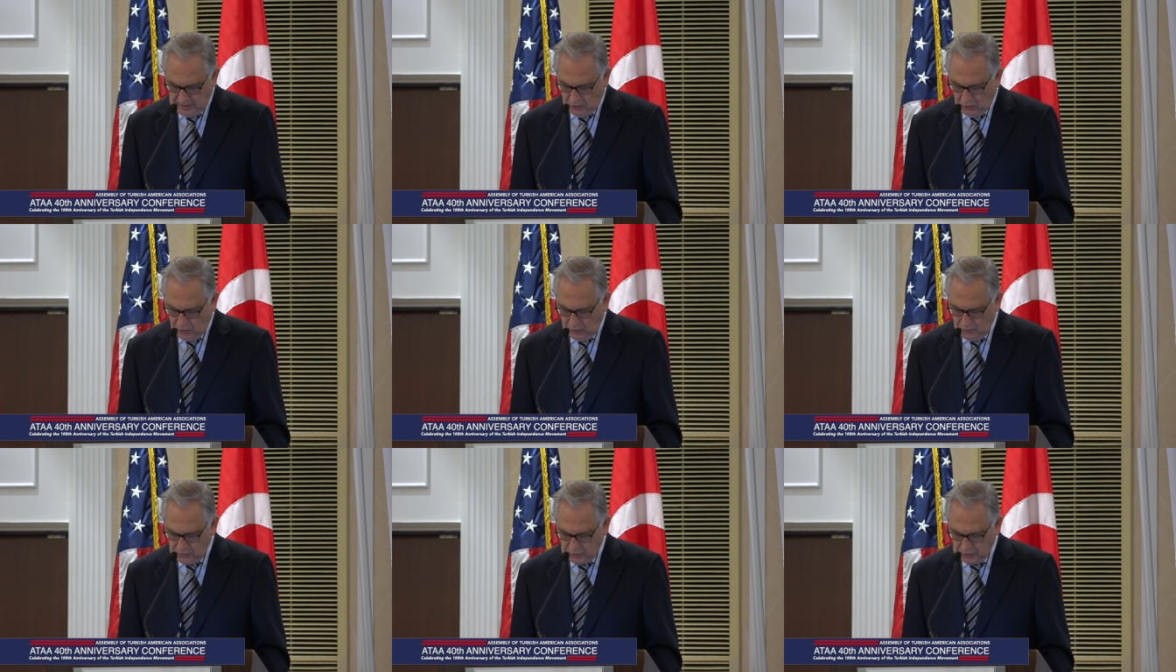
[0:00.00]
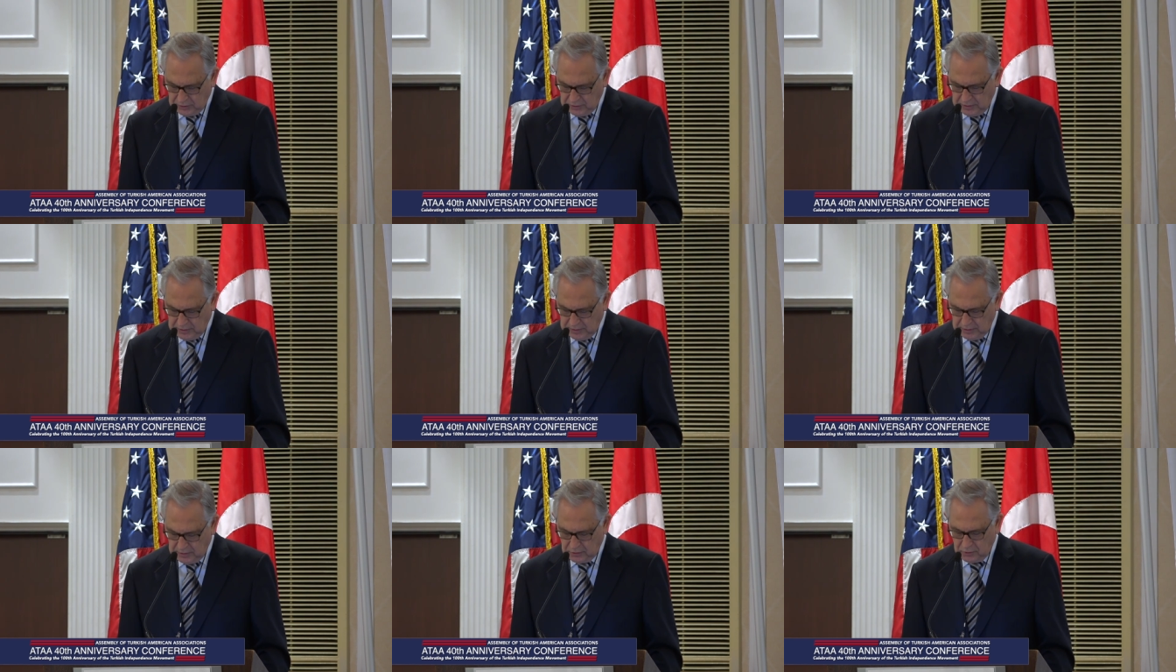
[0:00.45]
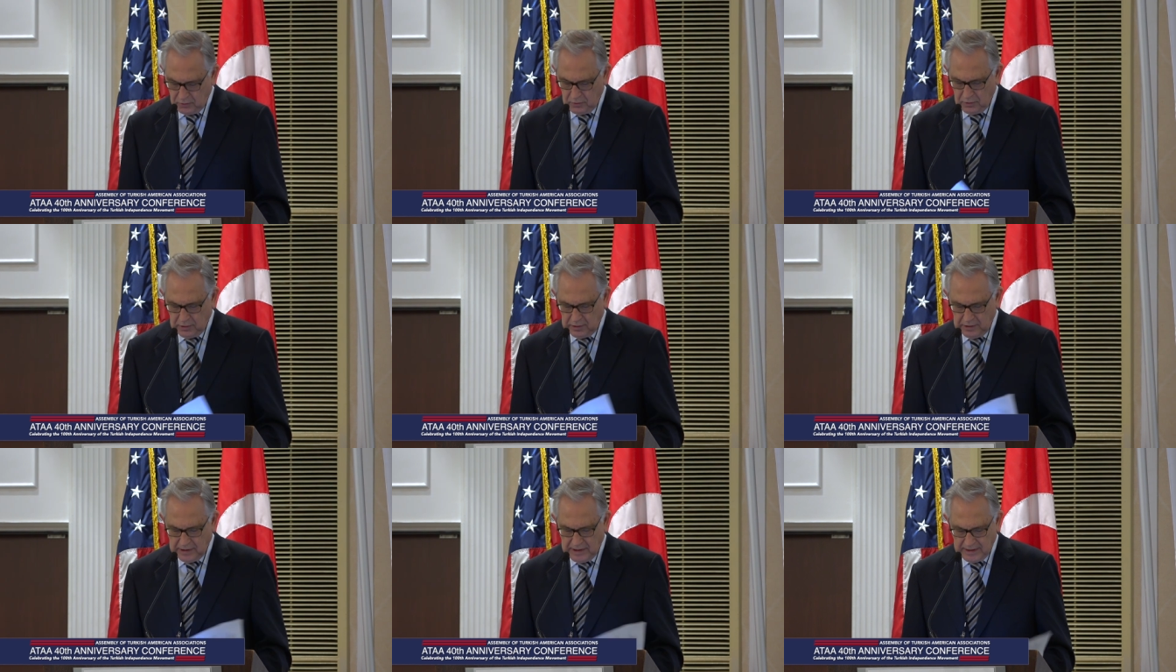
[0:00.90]
over the
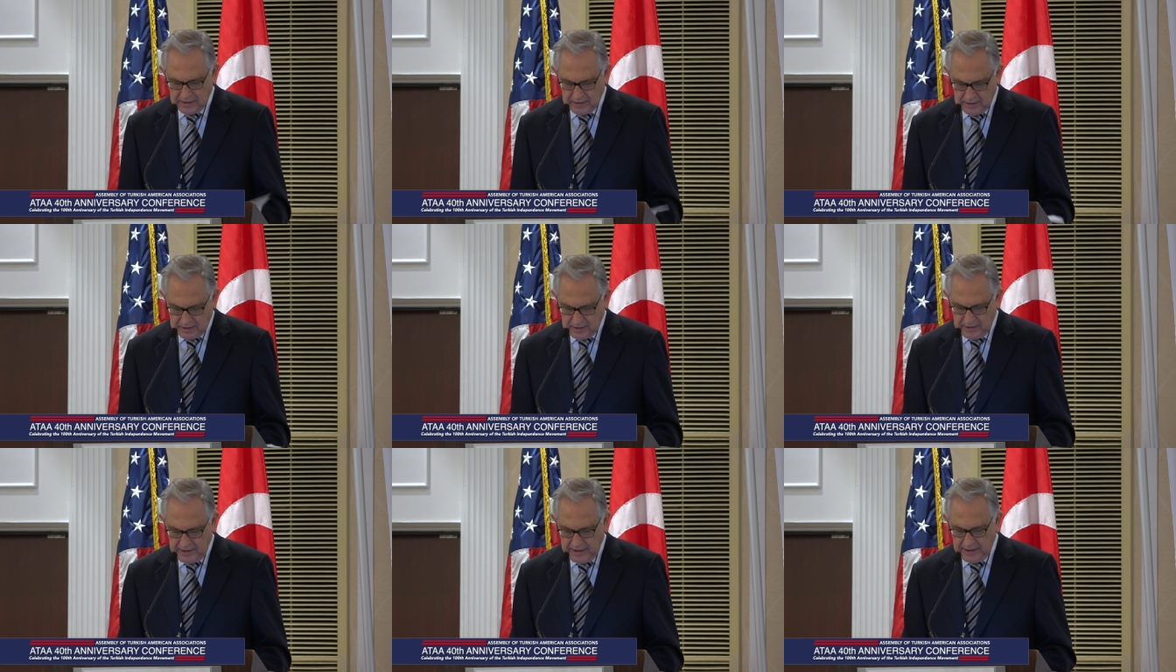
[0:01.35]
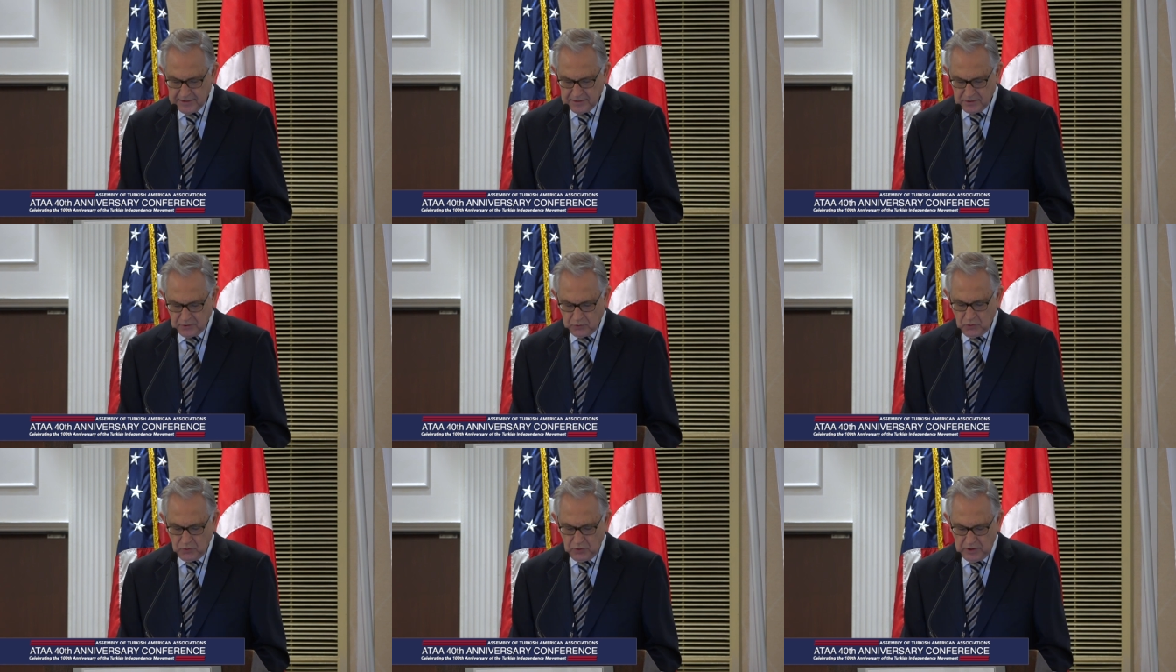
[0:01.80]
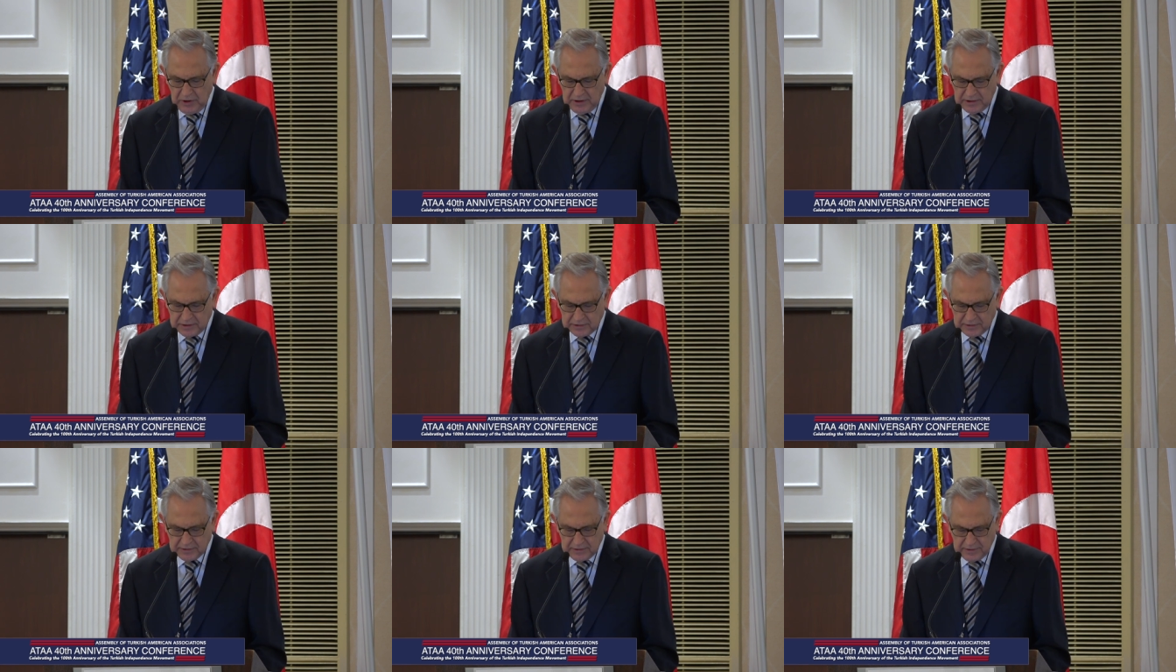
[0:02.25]
uh, next two
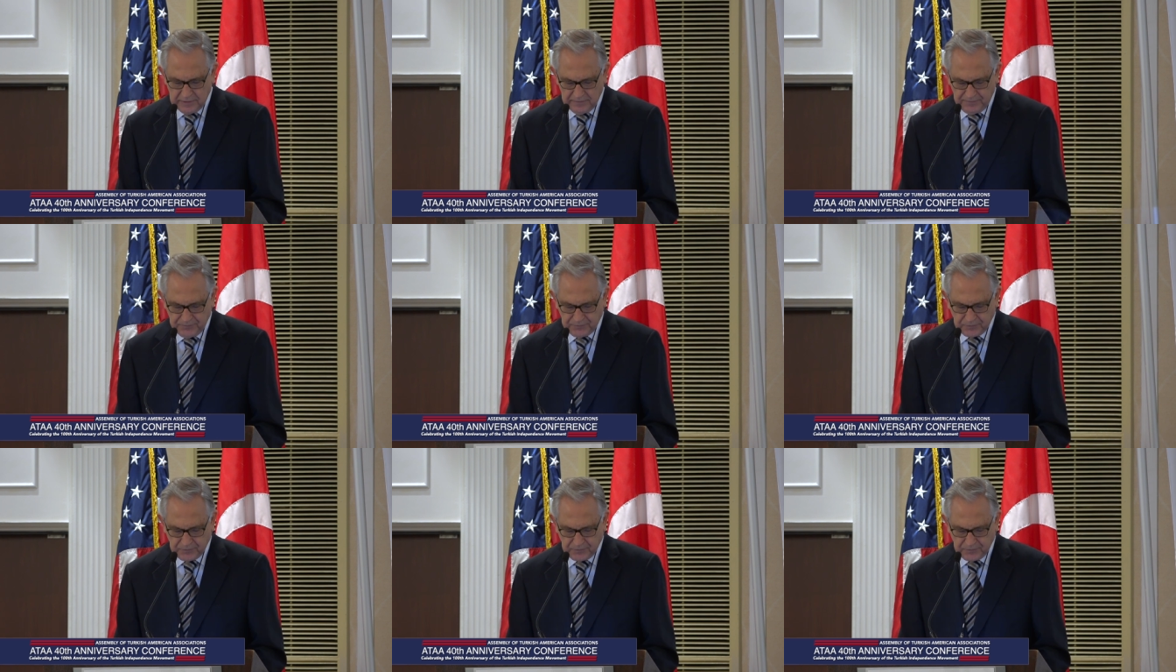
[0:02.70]
years.